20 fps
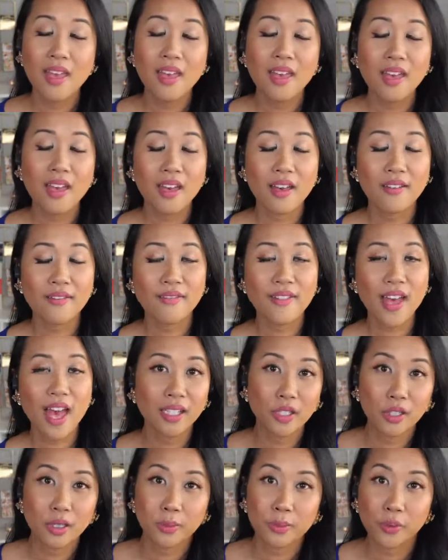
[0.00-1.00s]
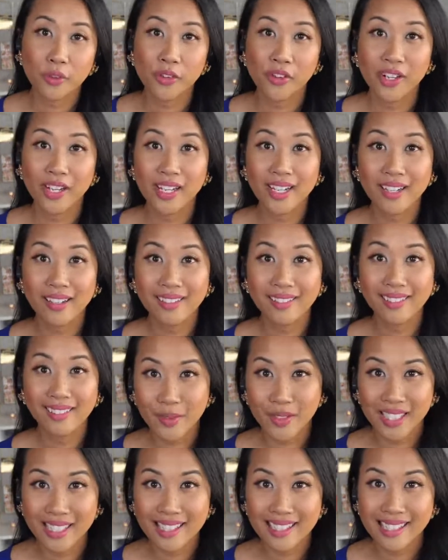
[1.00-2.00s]
of how to incorporate click to
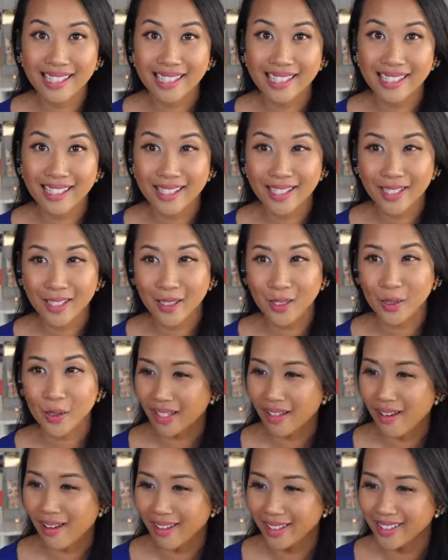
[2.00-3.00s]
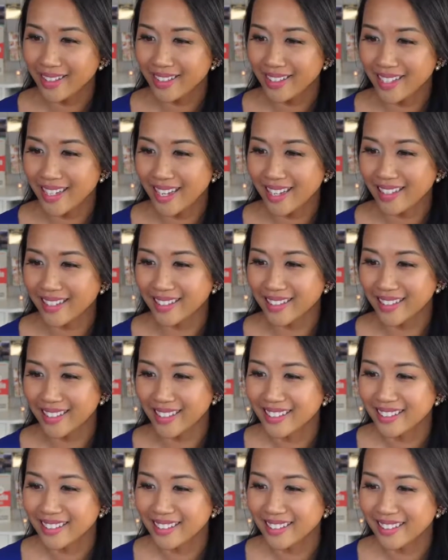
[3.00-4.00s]
tweets into your content.
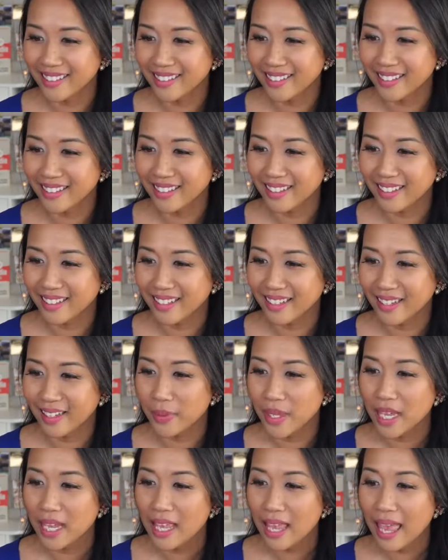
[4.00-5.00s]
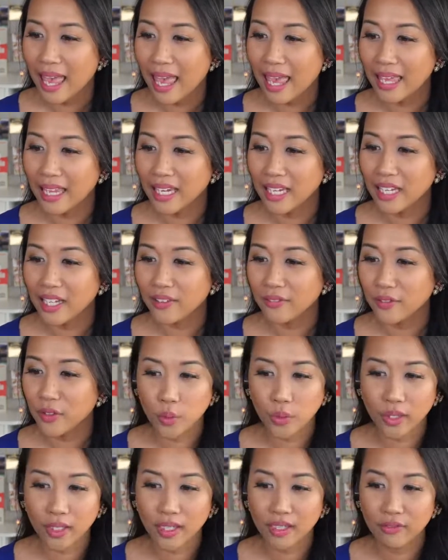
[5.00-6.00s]
Awesome. And if you want a
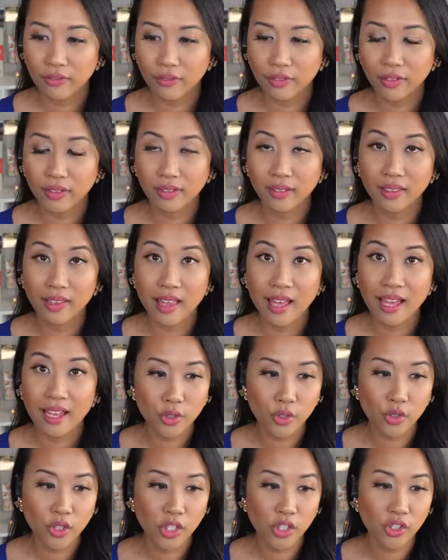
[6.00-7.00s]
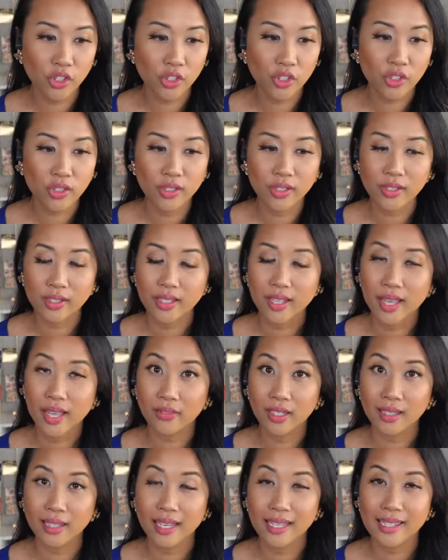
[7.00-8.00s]
shortcut for live video structure, just head on over
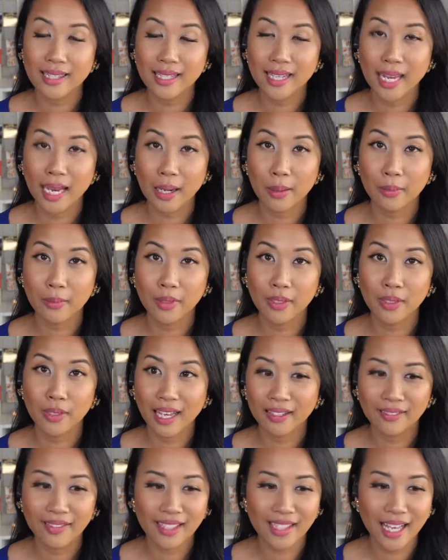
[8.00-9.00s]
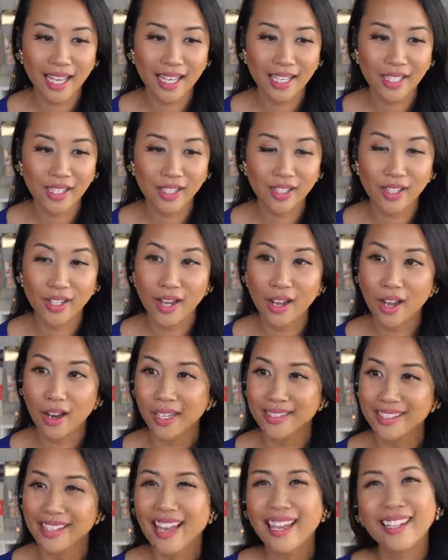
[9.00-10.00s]
to
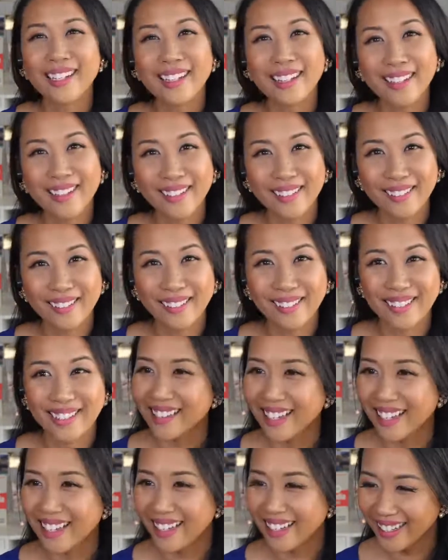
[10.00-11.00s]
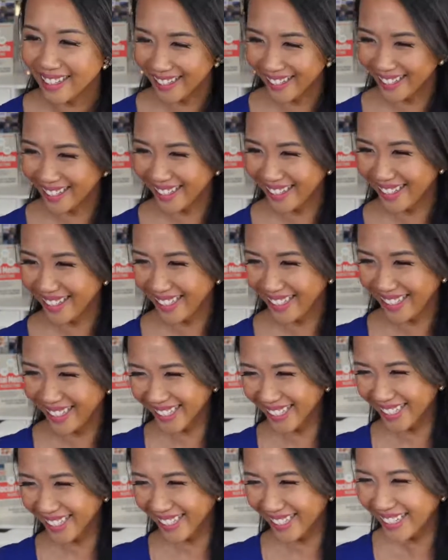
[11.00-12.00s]
lightscamera.live/ROS. I know it's a lot.
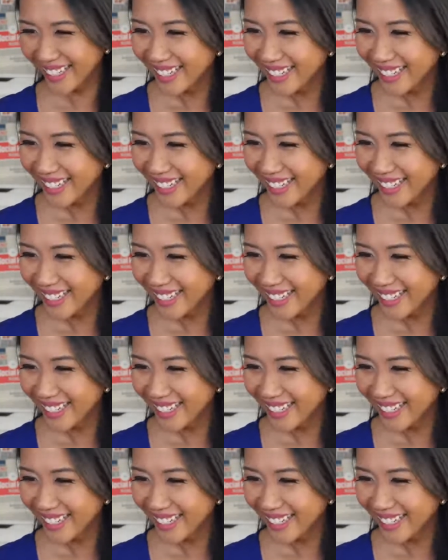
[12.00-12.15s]
Good.